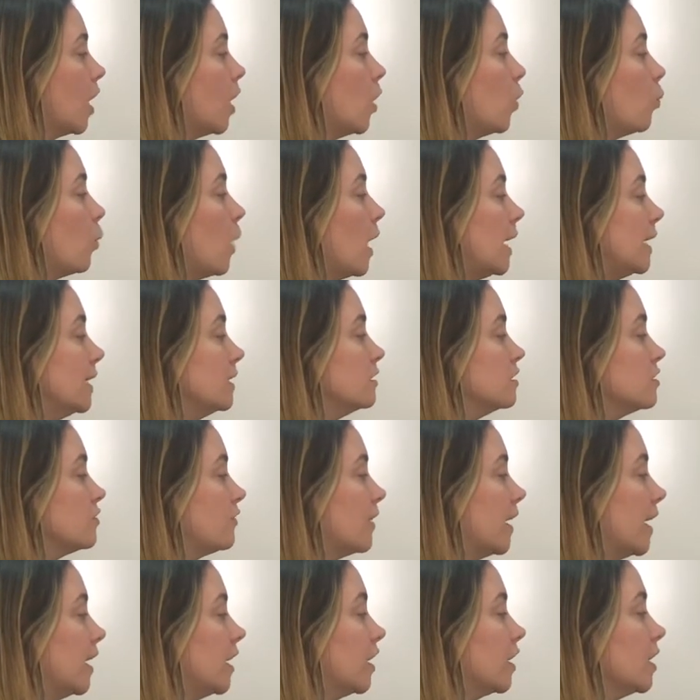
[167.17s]
A
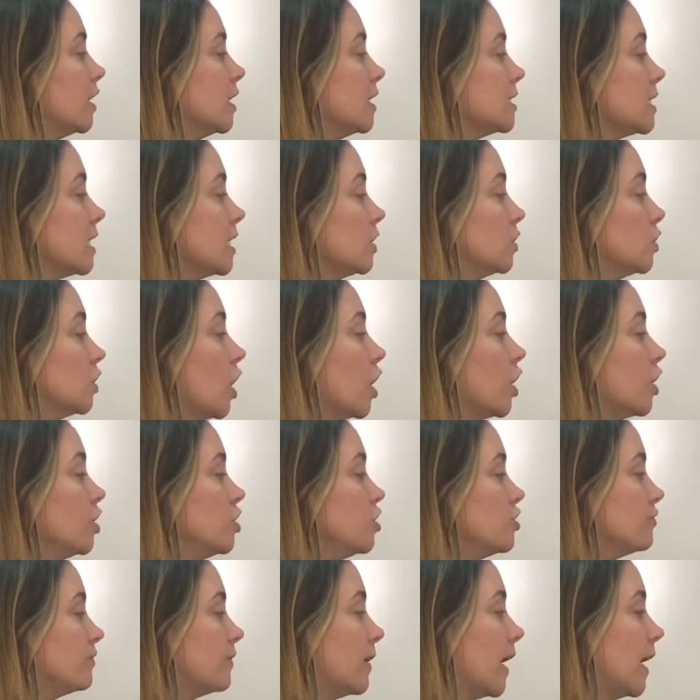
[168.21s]
wildfire is a
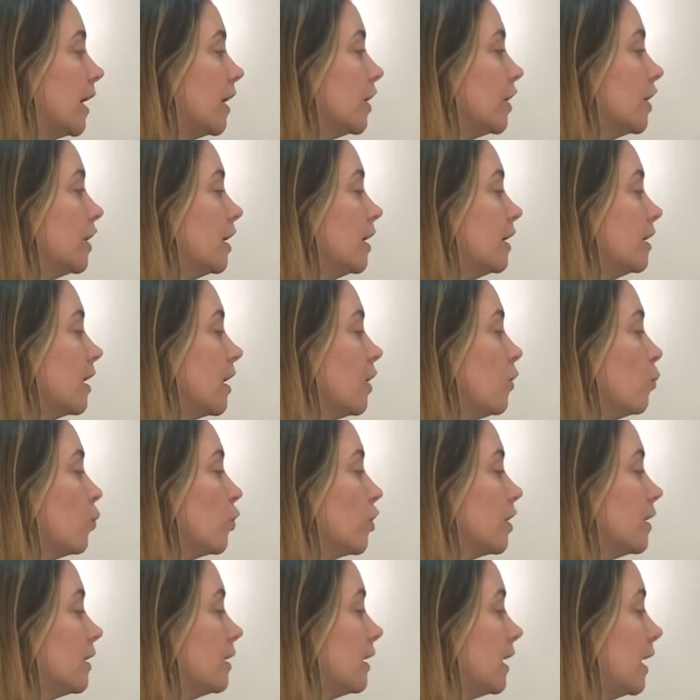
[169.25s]
large fire in a
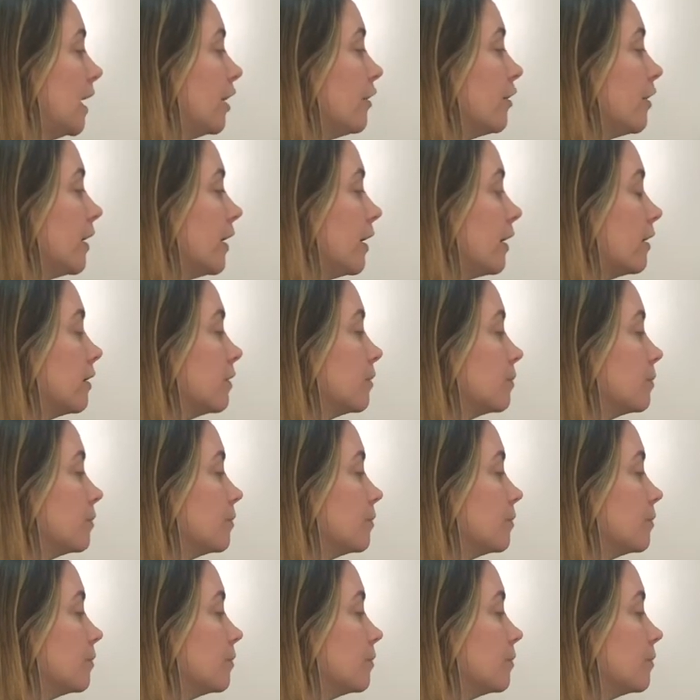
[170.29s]
wooded area.